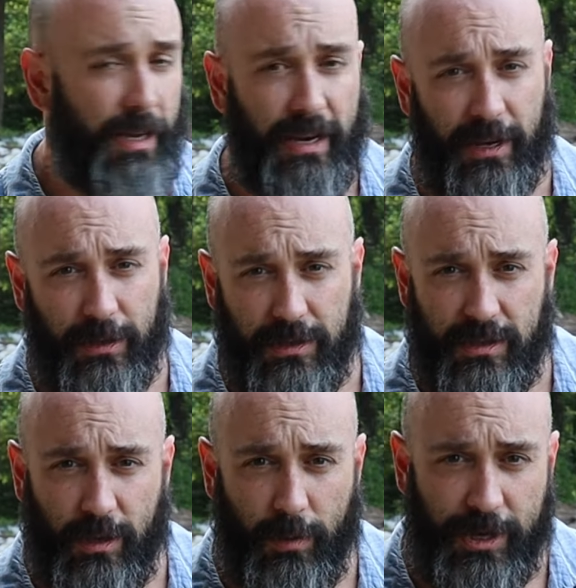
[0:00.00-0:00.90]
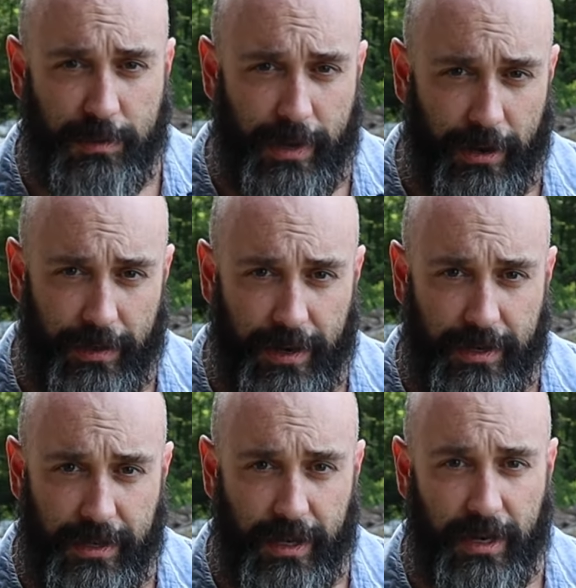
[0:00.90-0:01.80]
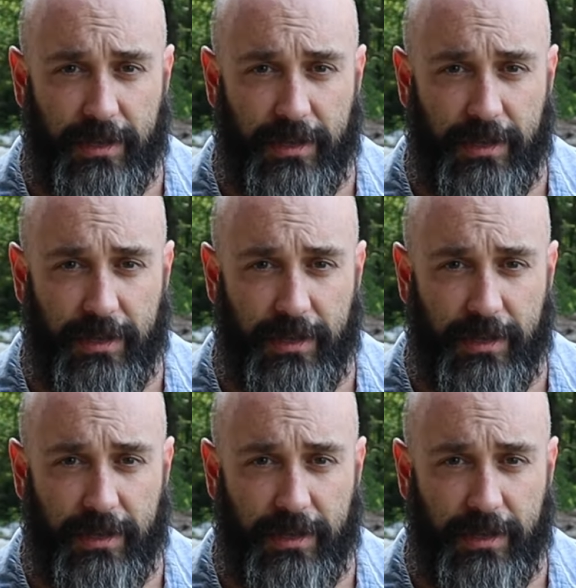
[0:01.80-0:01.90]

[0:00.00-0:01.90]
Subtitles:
And it looks so much better than it did,